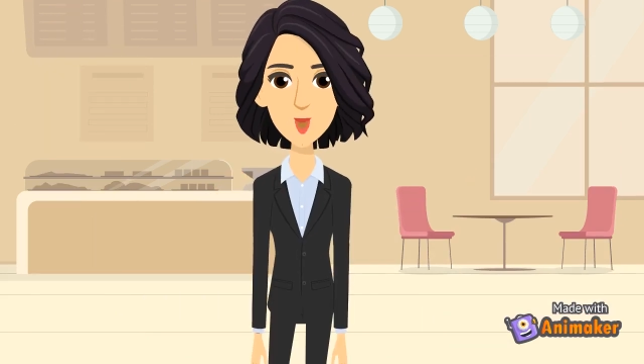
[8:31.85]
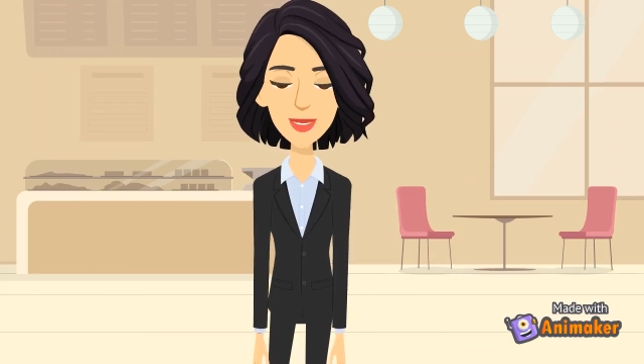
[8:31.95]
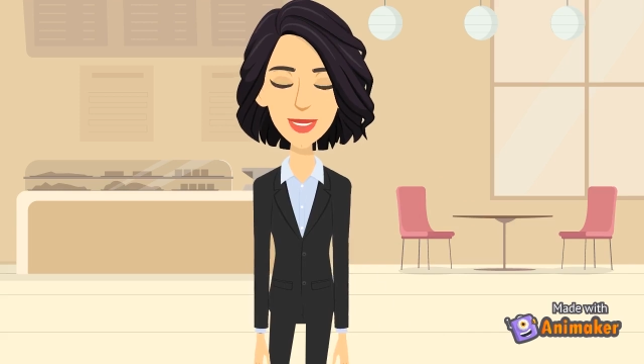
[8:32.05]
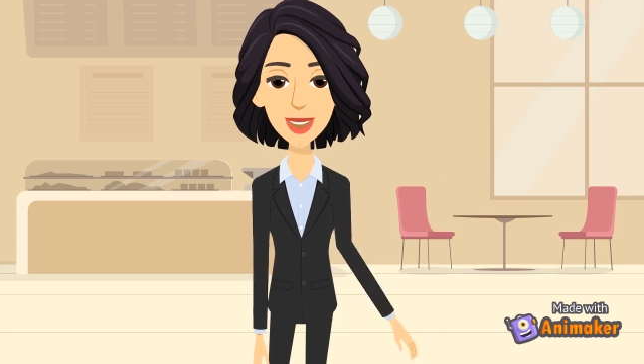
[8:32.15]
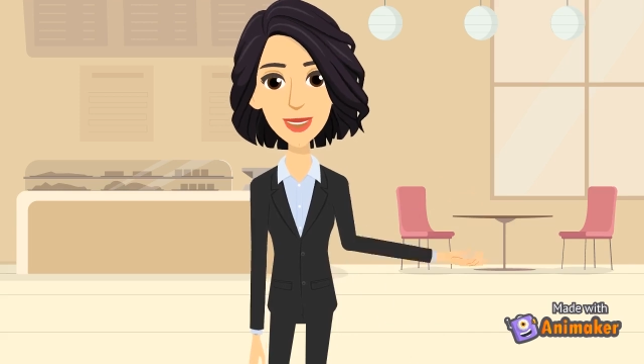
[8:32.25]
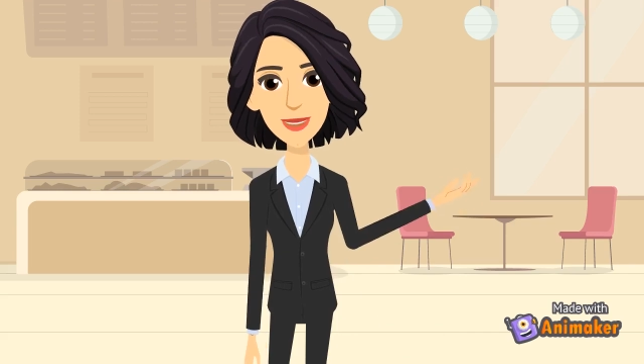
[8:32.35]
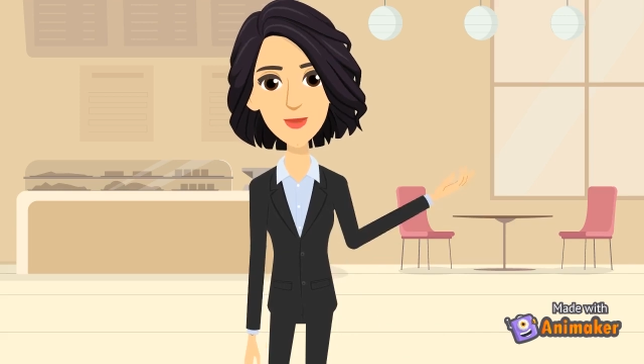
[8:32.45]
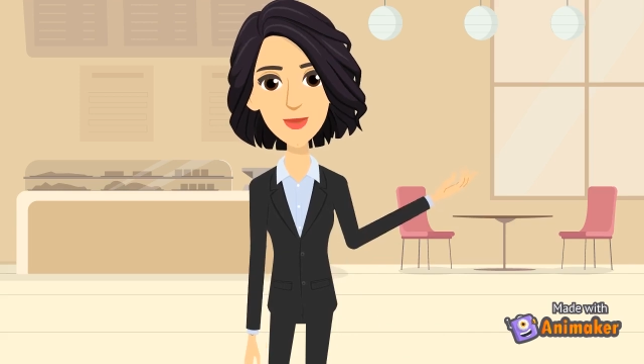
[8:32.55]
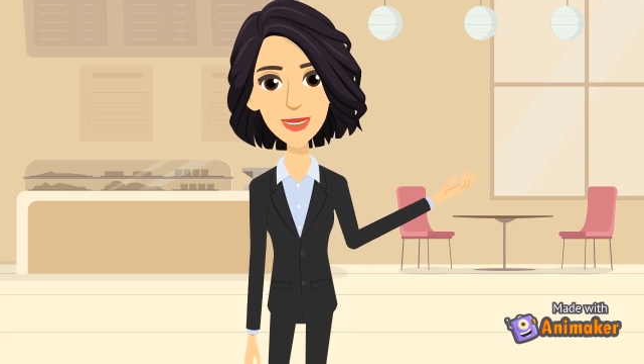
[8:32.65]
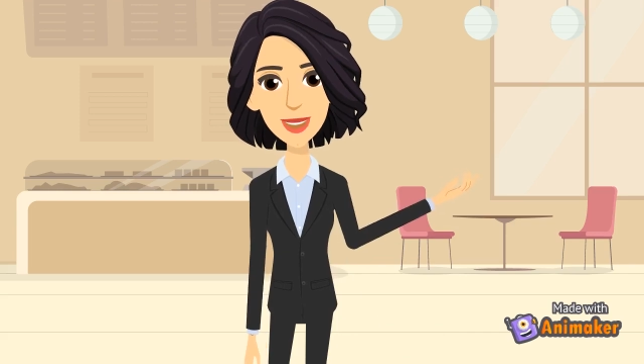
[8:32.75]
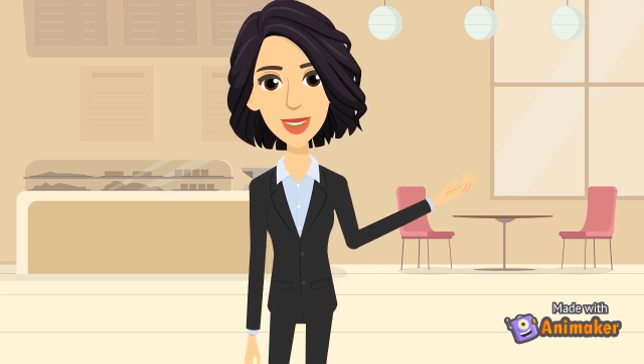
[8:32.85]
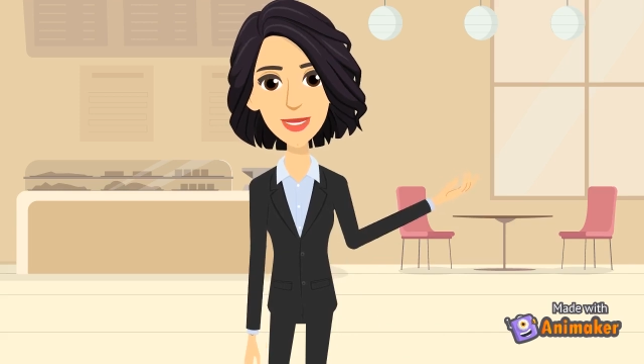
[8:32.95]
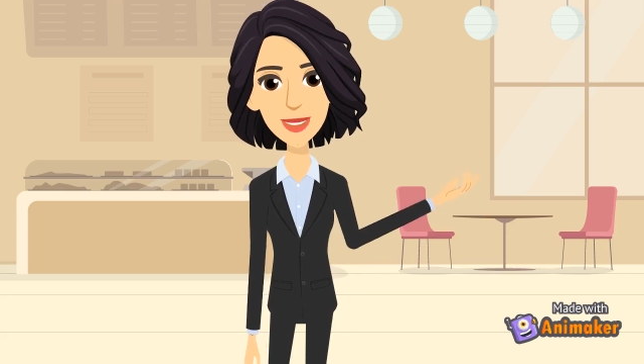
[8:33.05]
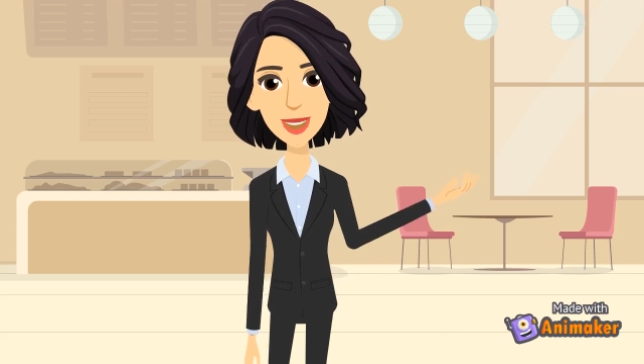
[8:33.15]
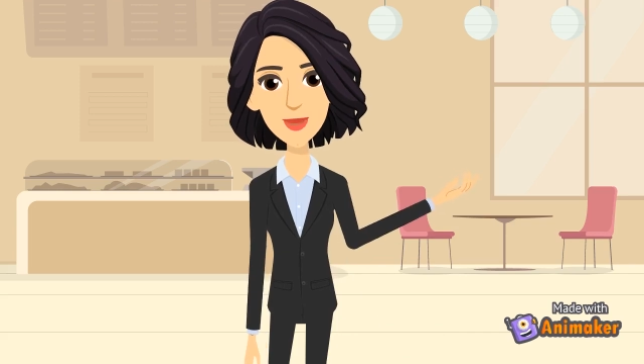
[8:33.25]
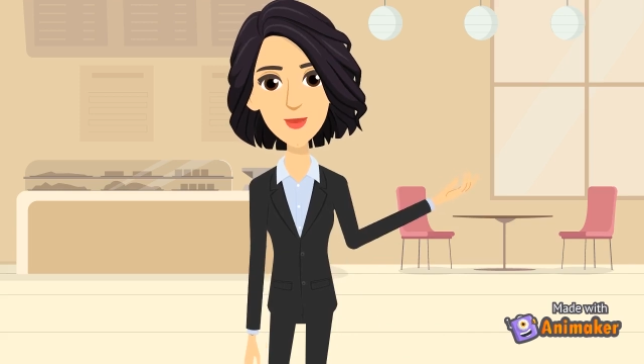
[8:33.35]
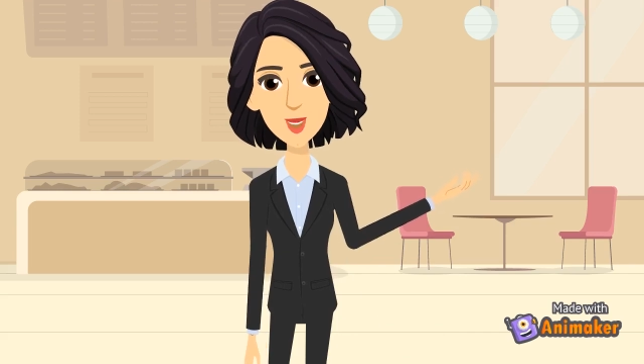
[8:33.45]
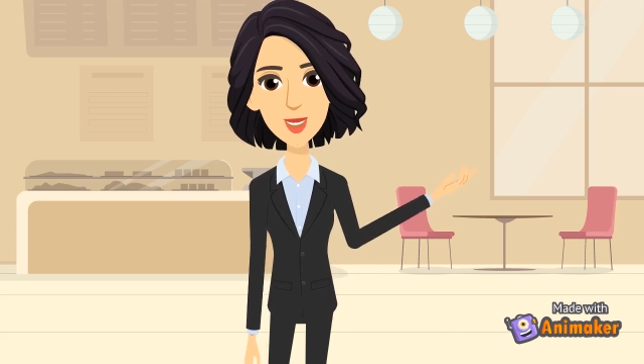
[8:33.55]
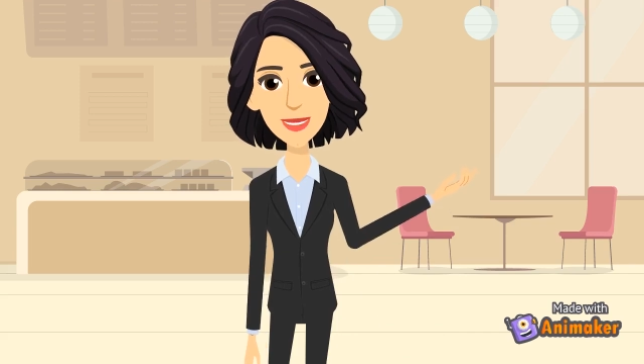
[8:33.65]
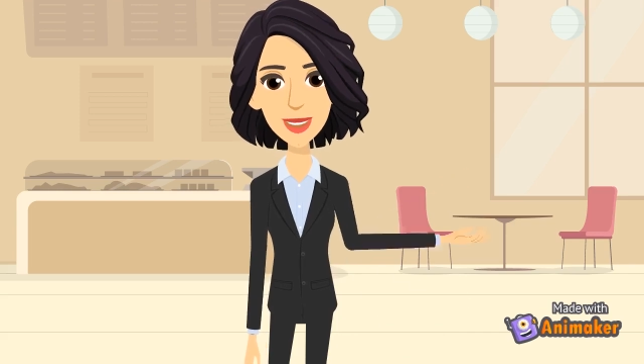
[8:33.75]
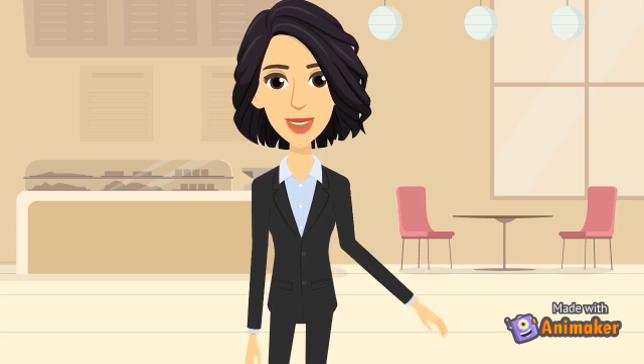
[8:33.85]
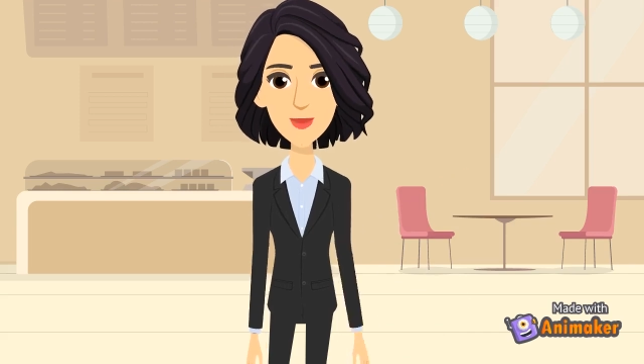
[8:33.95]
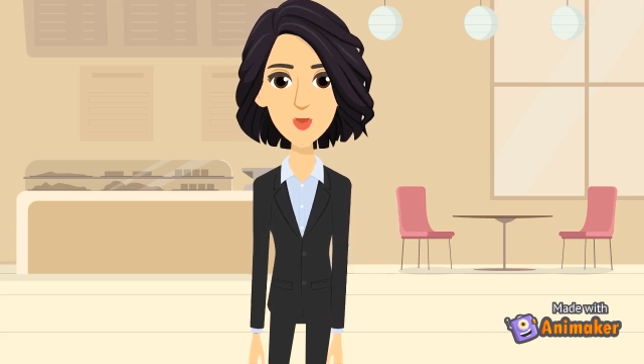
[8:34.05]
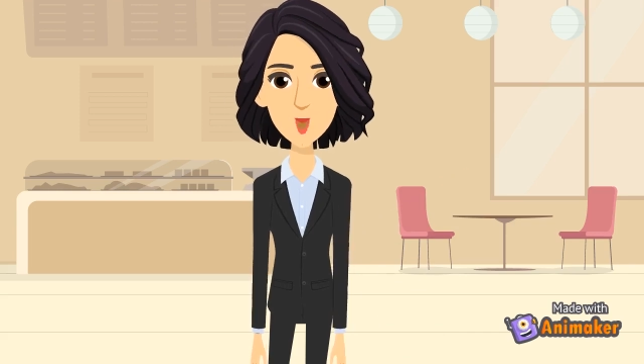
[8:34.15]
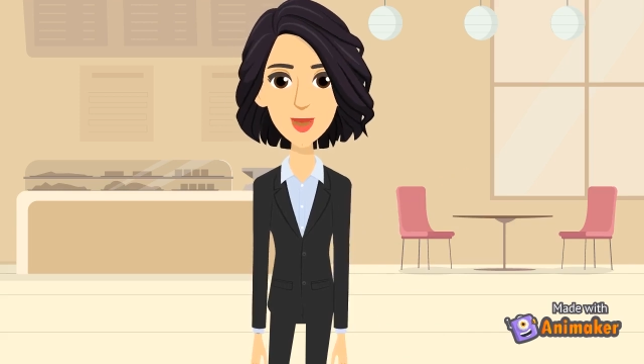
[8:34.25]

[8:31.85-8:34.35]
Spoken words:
has an eye to ensure every company